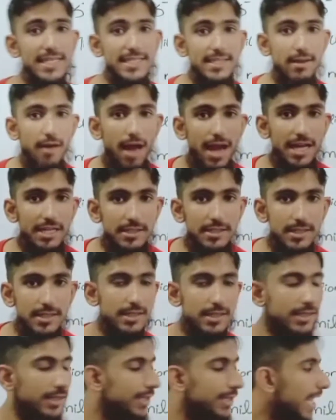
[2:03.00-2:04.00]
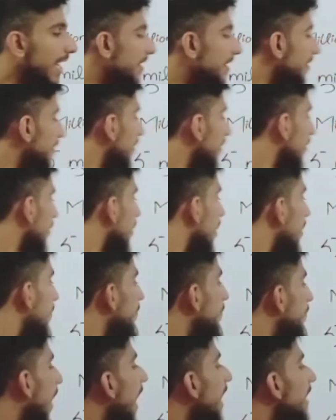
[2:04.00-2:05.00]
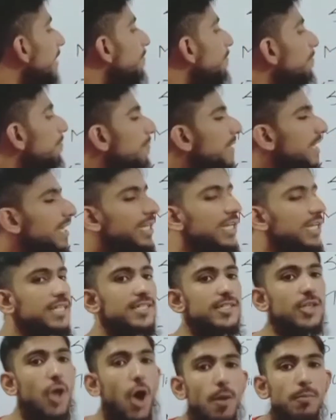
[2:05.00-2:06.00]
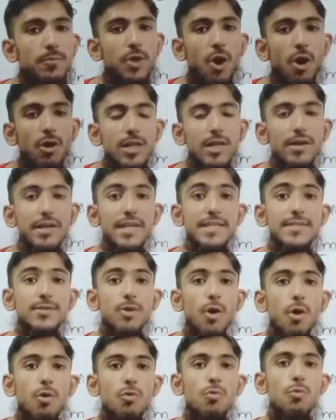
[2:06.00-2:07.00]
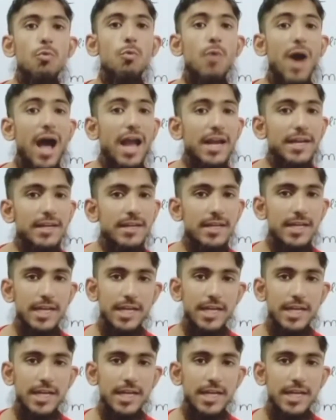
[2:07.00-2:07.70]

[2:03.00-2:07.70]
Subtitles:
is right, then 5 millions of dollars is wrong. Why?